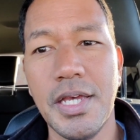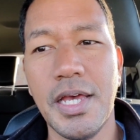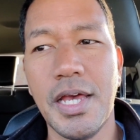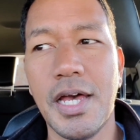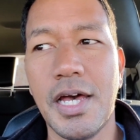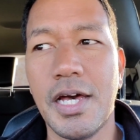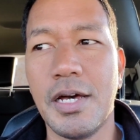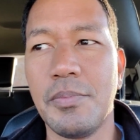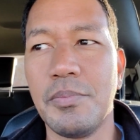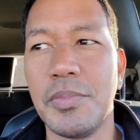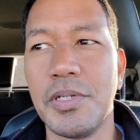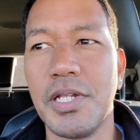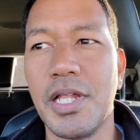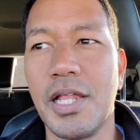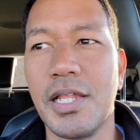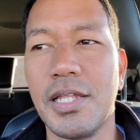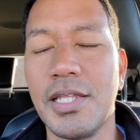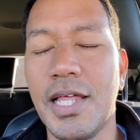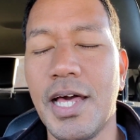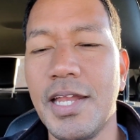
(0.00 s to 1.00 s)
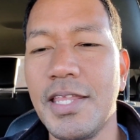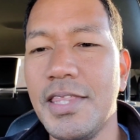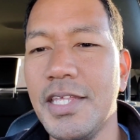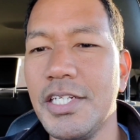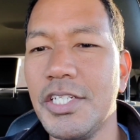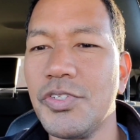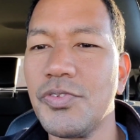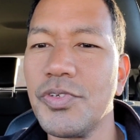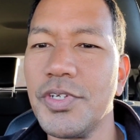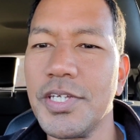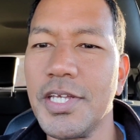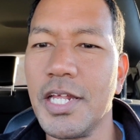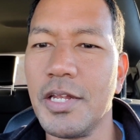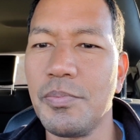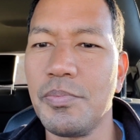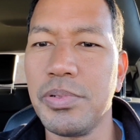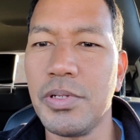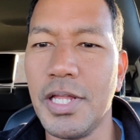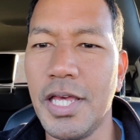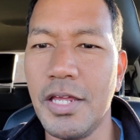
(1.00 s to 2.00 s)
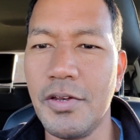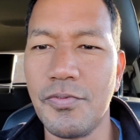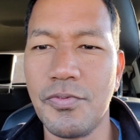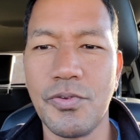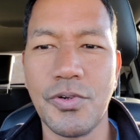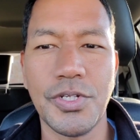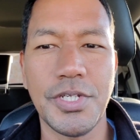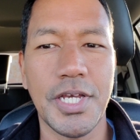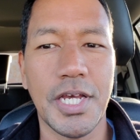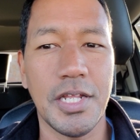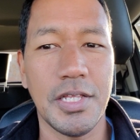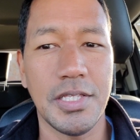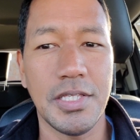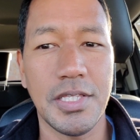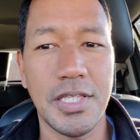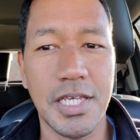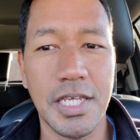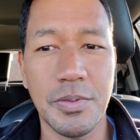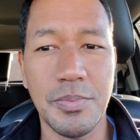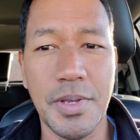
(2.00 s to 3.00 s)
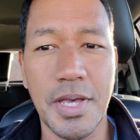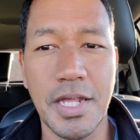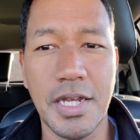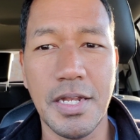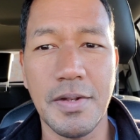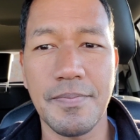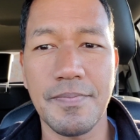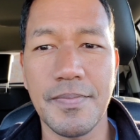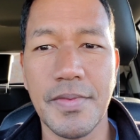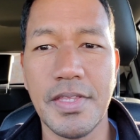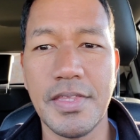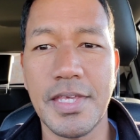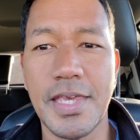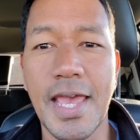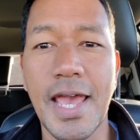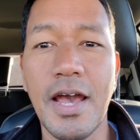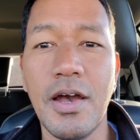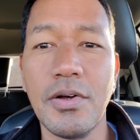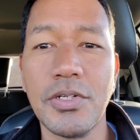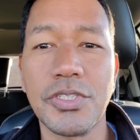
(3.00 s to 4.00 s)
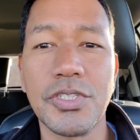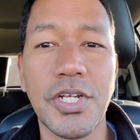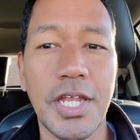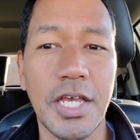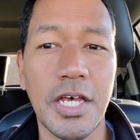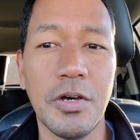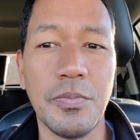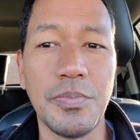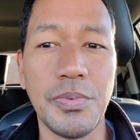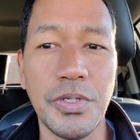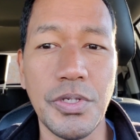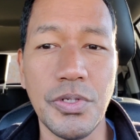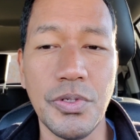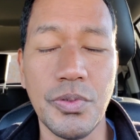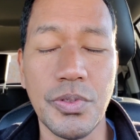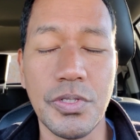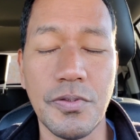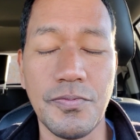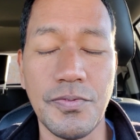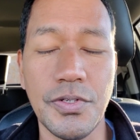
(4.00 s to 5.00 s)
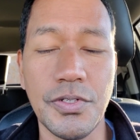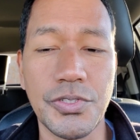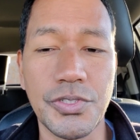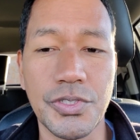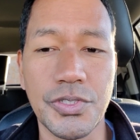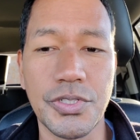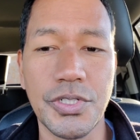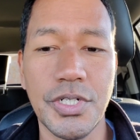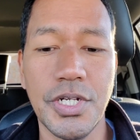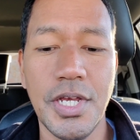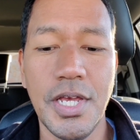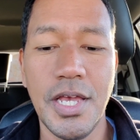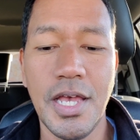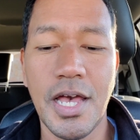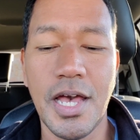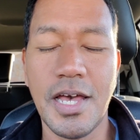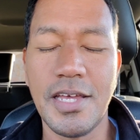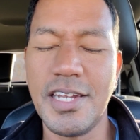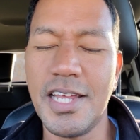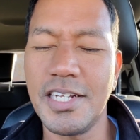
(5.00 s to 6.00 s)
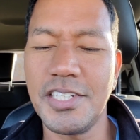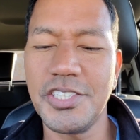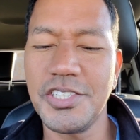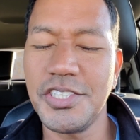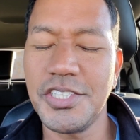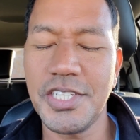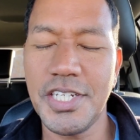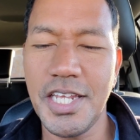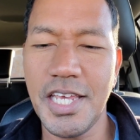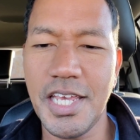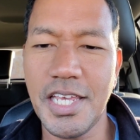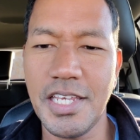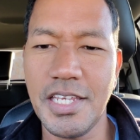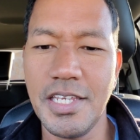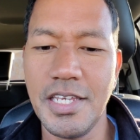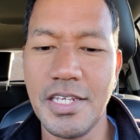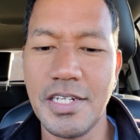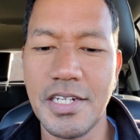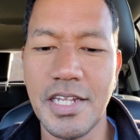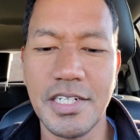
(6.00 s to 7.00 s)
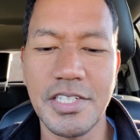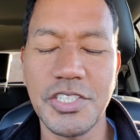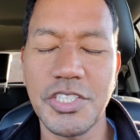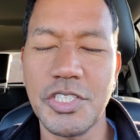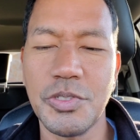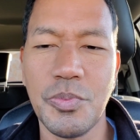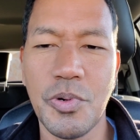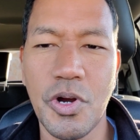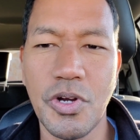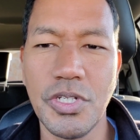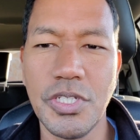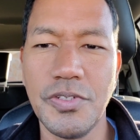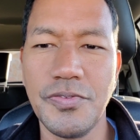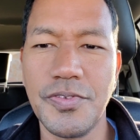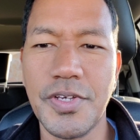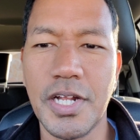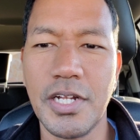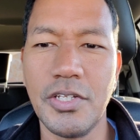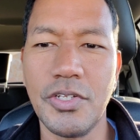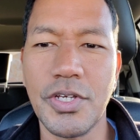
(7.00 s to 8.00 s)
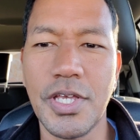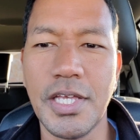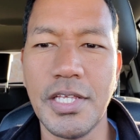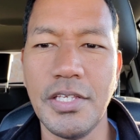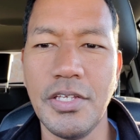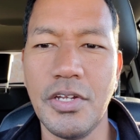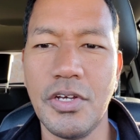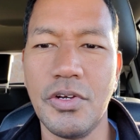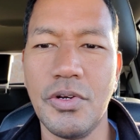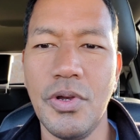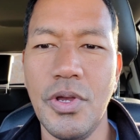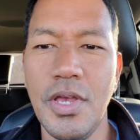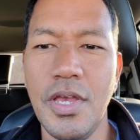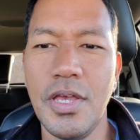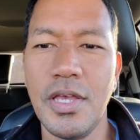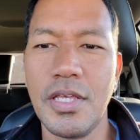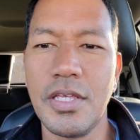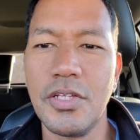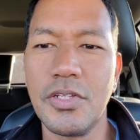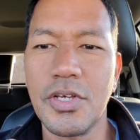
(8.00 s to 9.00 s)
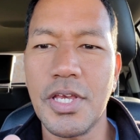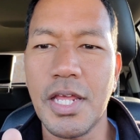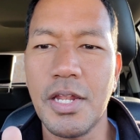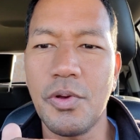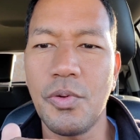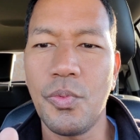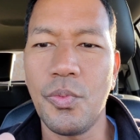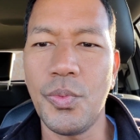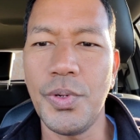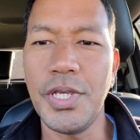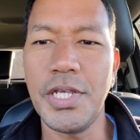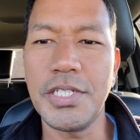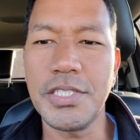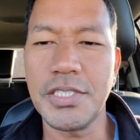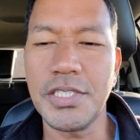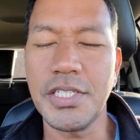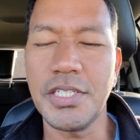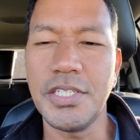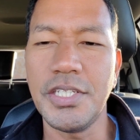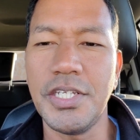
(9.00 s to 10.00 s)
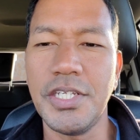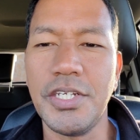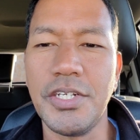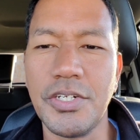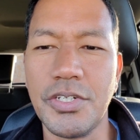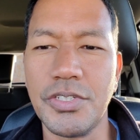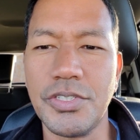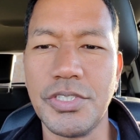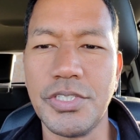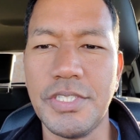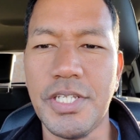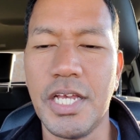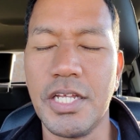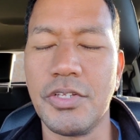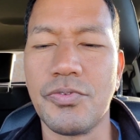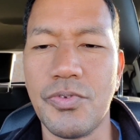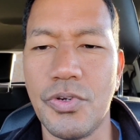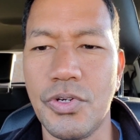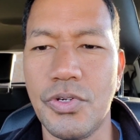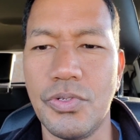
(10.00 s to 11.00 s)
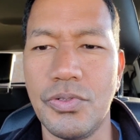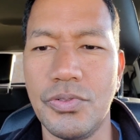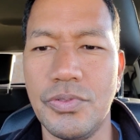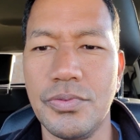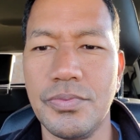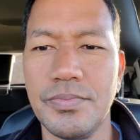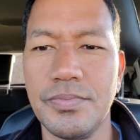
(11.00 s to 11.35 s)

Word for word: Um, but a lot of things you really got to plan for it. You got to think about it and think how it's going to help you in the future, uh, not just today, not just tomorrow. You've got to look at you know look at weeks and years down the road.